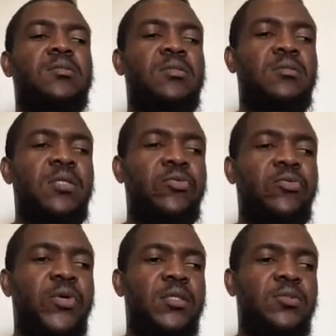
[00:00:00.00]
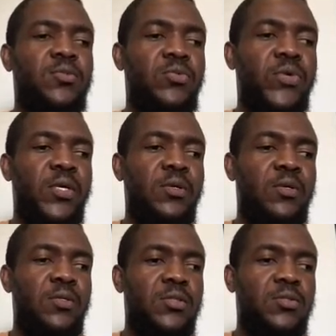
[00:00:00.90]
directory right
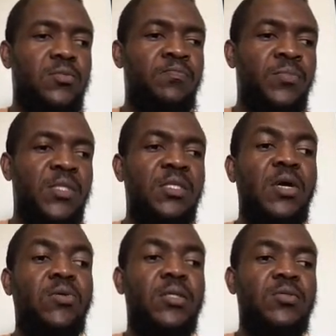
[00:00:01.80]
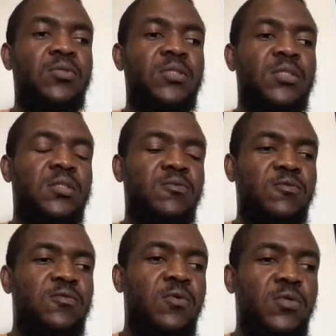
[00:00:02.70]
here. So the directory is a
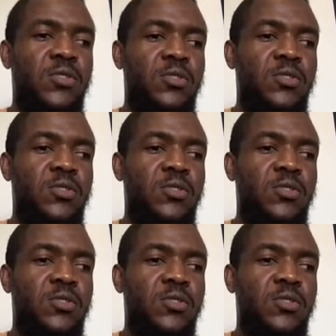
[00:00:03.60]
folder.